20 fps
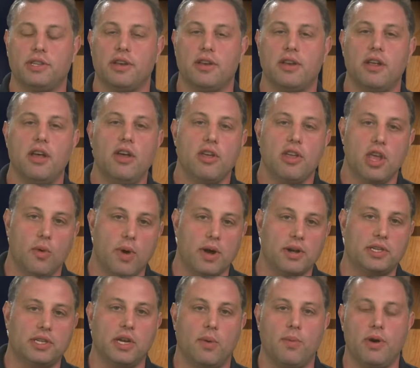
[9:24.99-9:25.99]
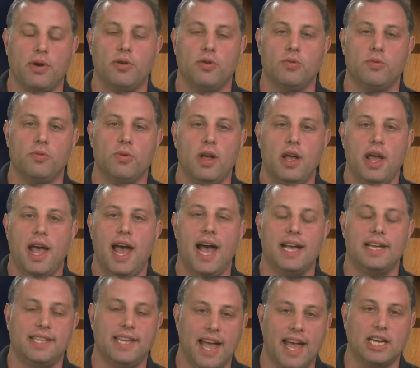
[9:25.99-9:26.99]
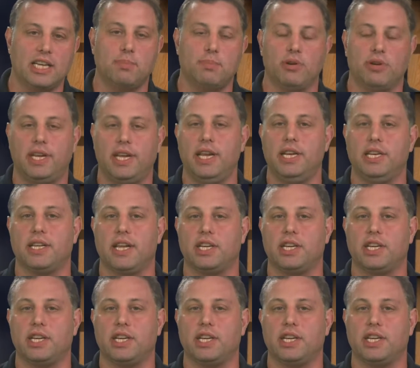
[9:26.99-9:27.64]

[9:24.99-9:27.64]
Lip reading: and you want someone who has the expertise